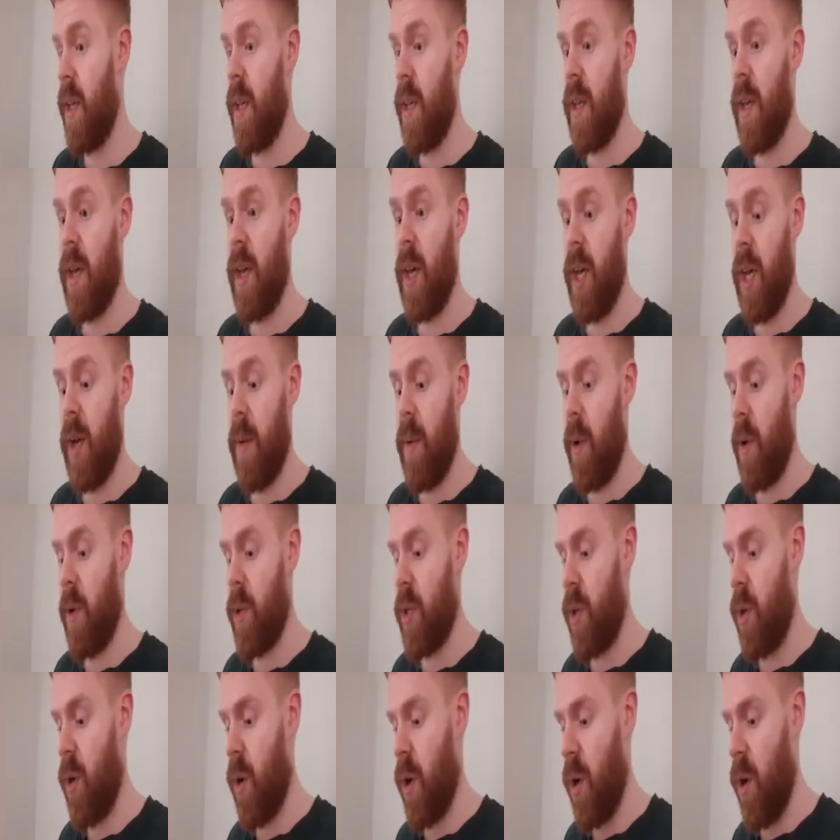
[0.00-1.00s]
We
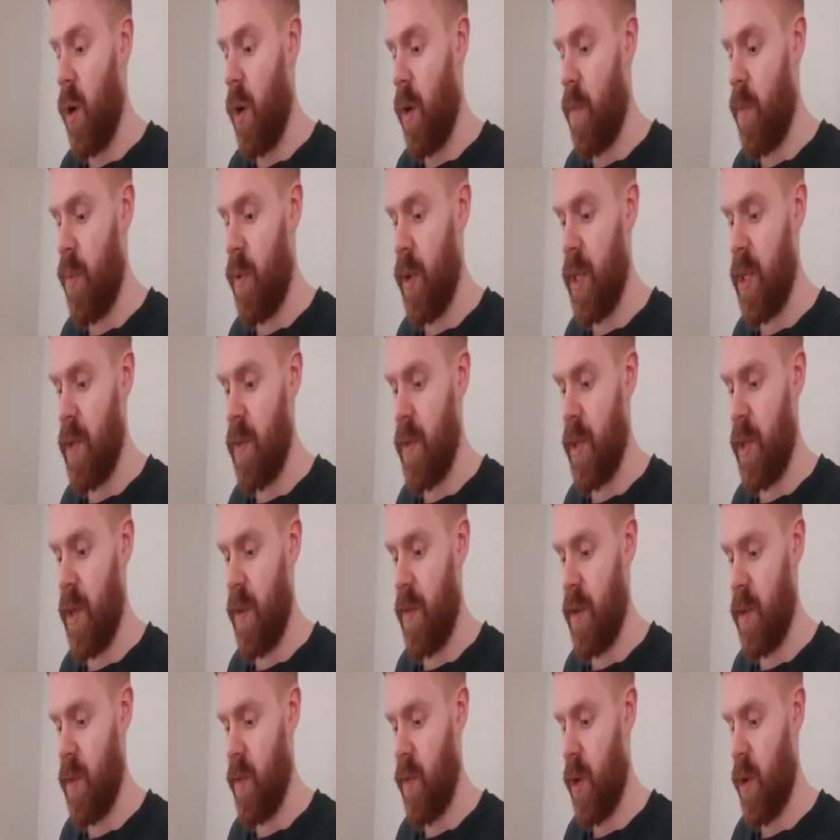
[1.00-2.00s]
also got a lot of Prism
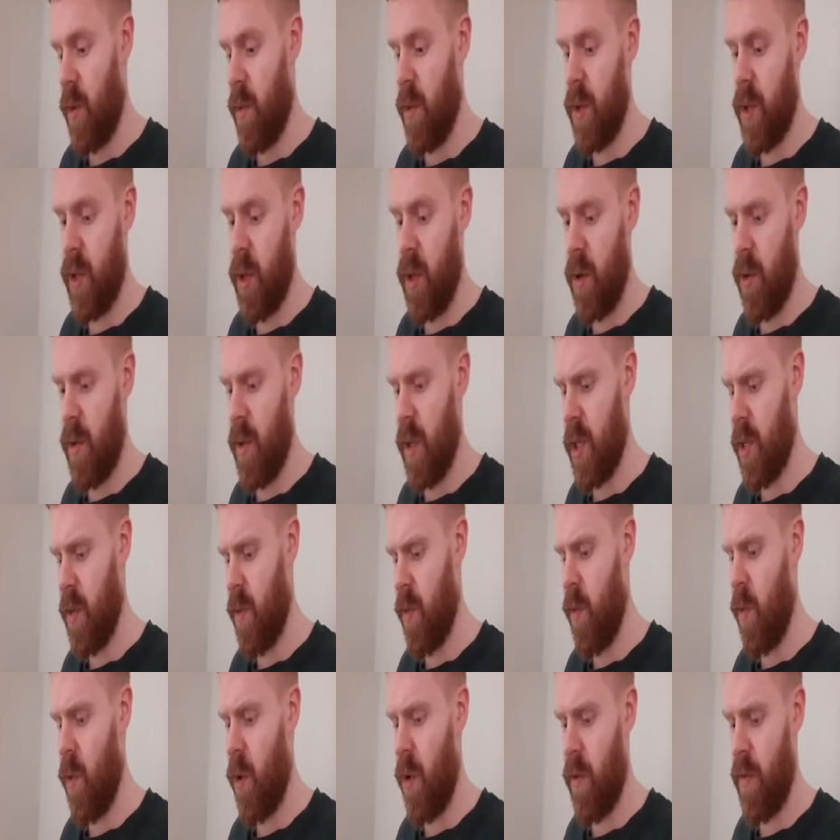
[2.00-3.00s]
stuff as well. So there's
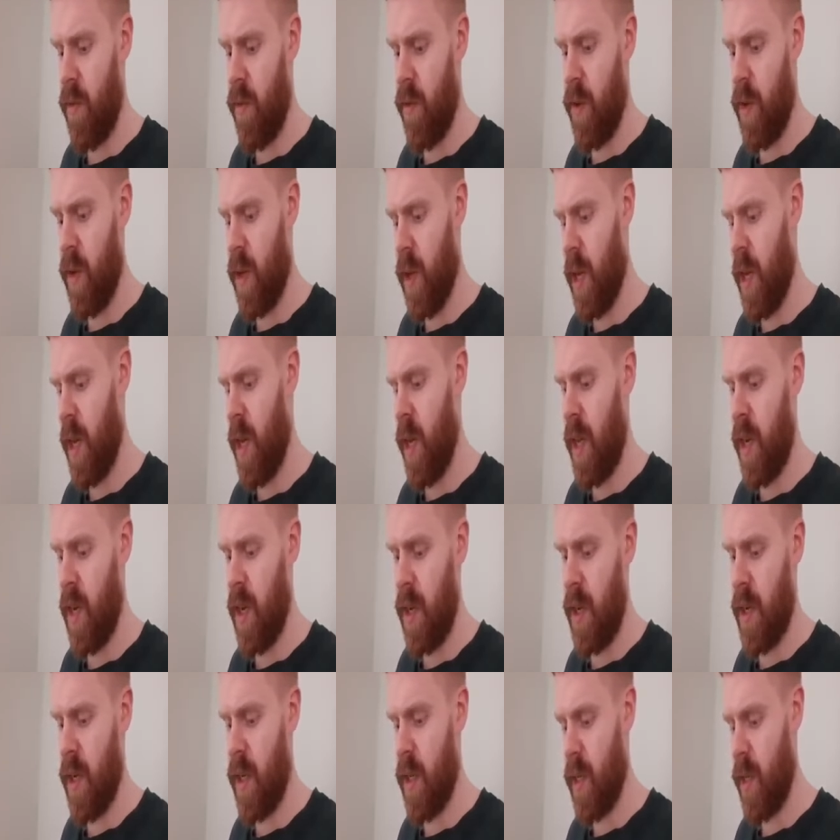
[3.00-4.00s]
some Watford
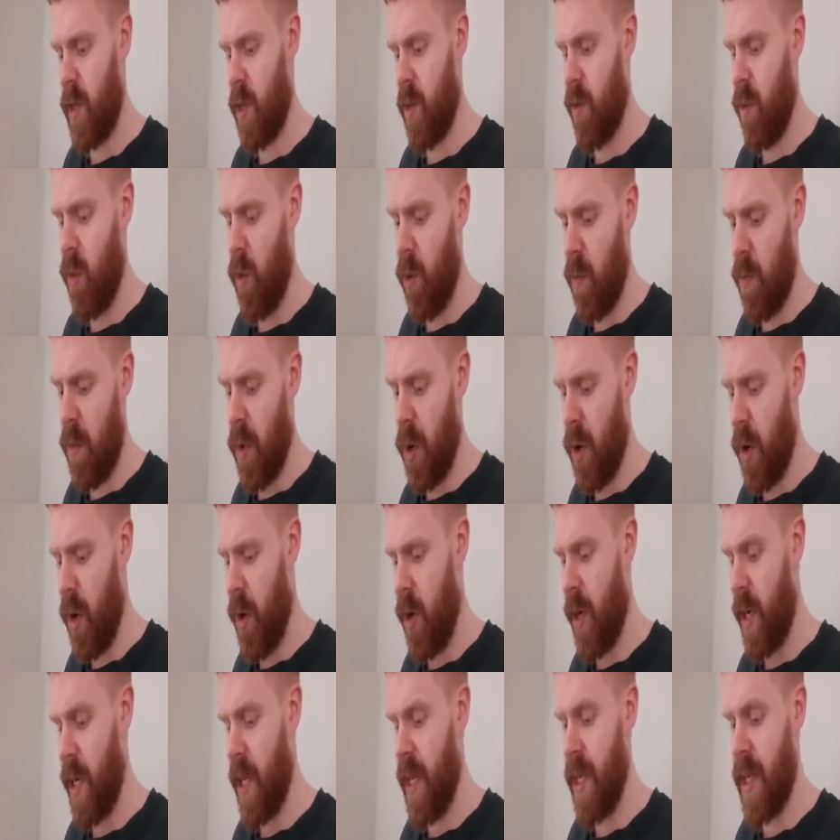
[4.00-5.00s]
and some more
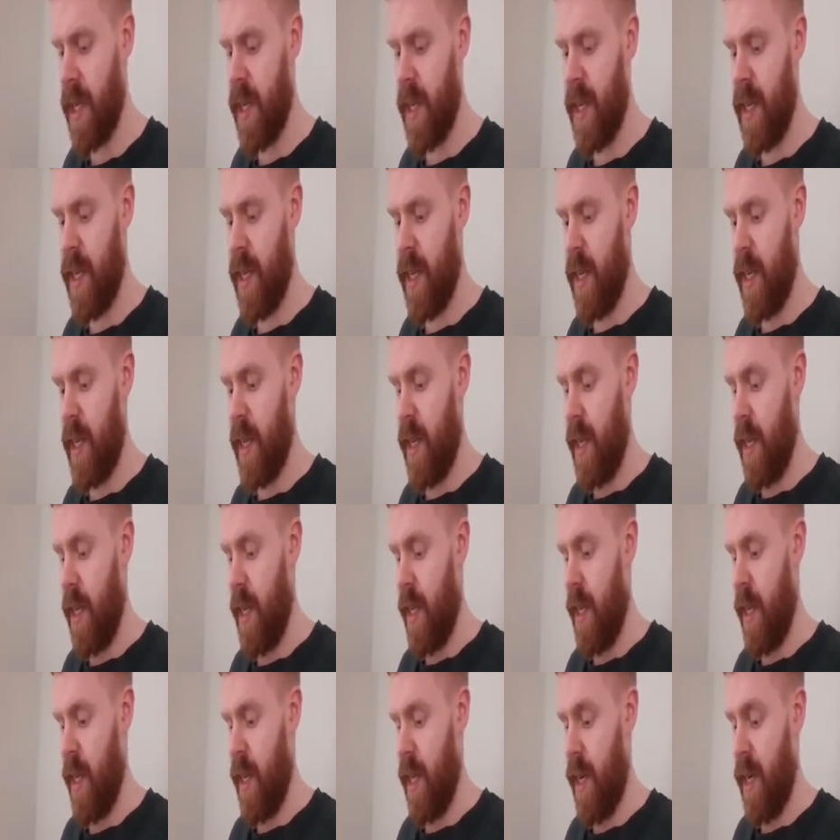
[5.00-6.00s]
Burnley.
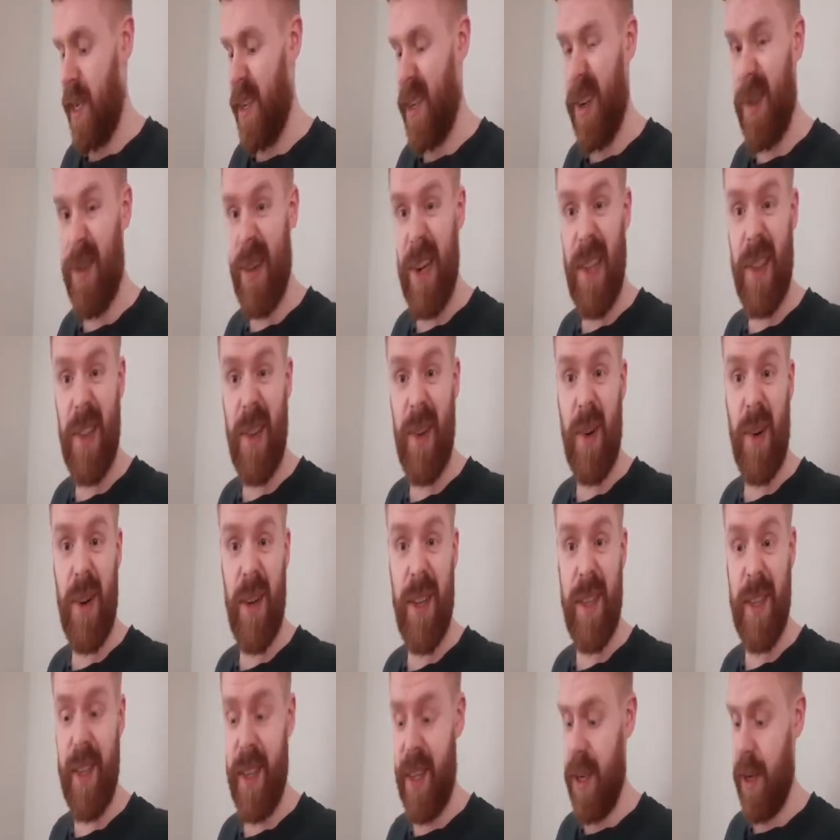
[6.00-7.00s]
No Nathan
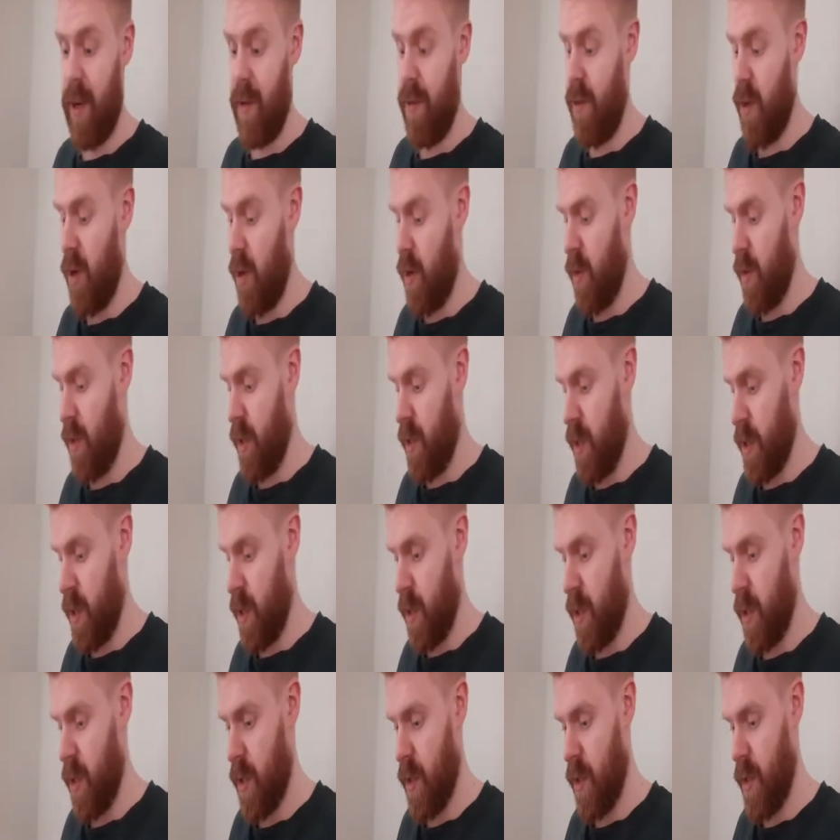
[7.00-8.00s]
Collins in there, I have a note.
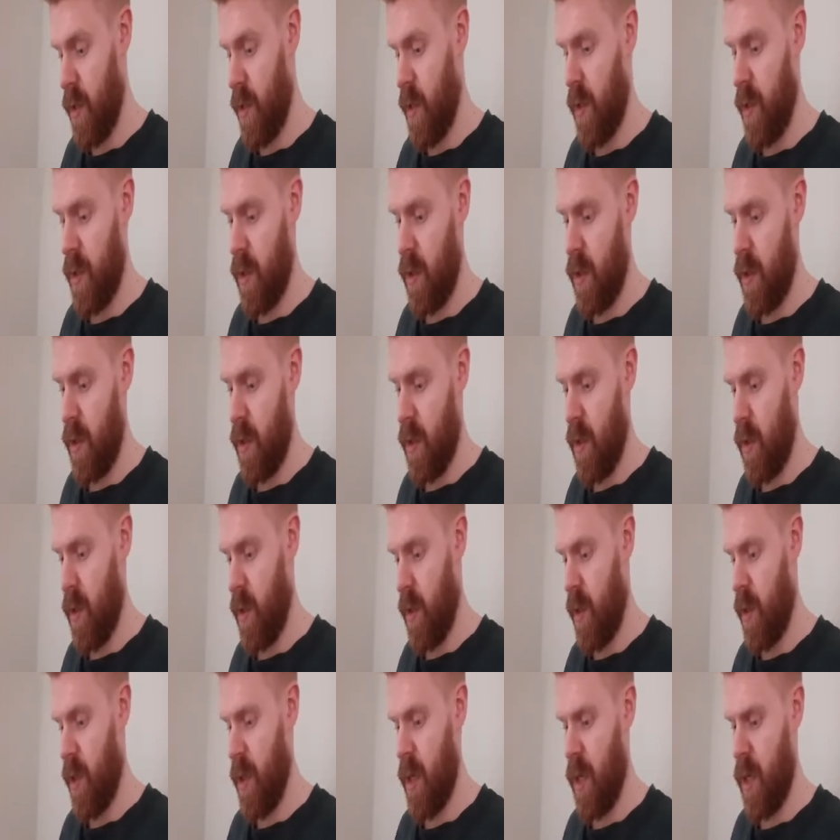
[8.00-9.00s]

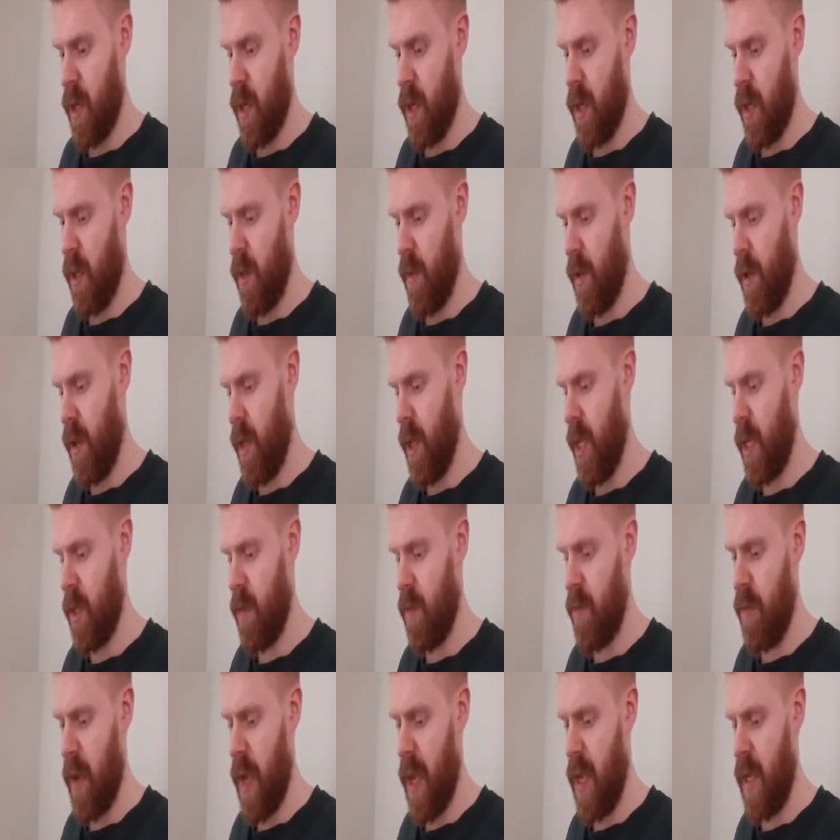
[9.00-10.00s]
I think we did get his
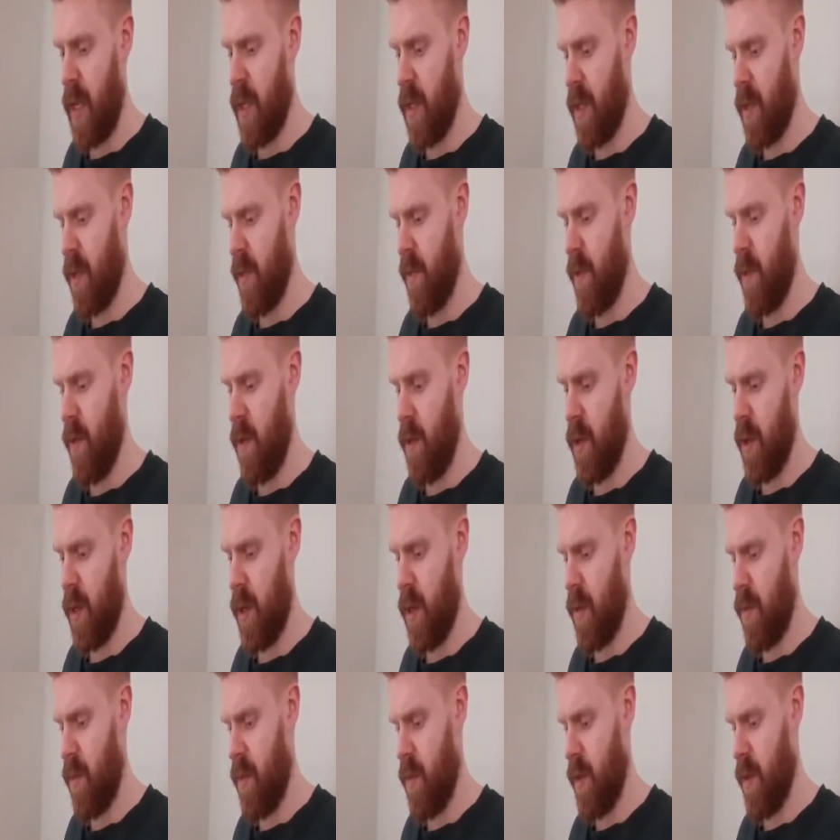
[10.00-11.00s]
base a few
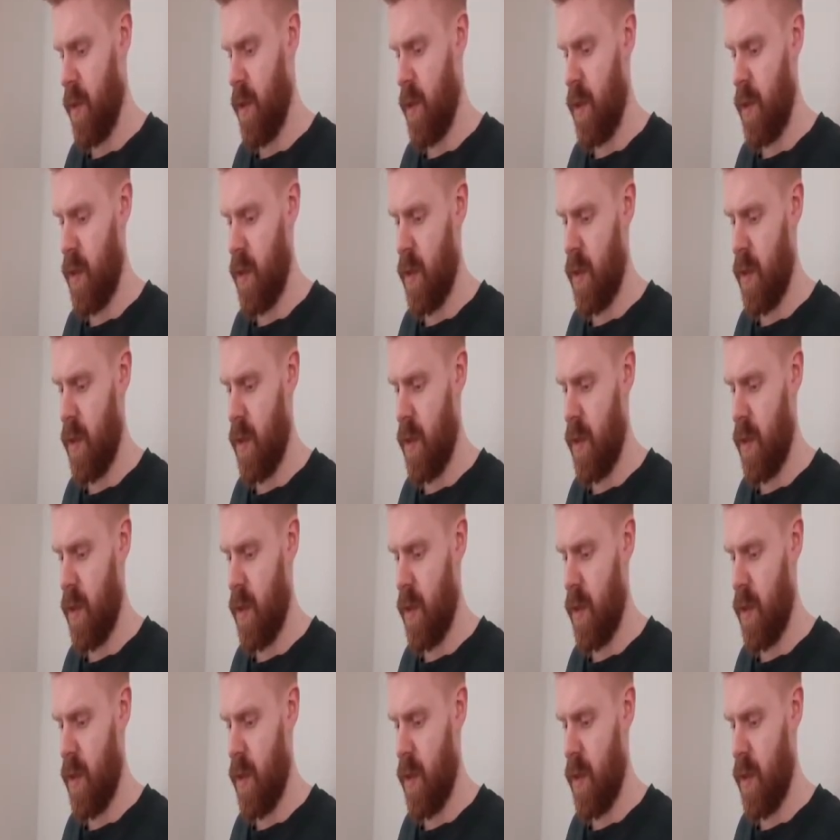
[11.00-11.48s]
times.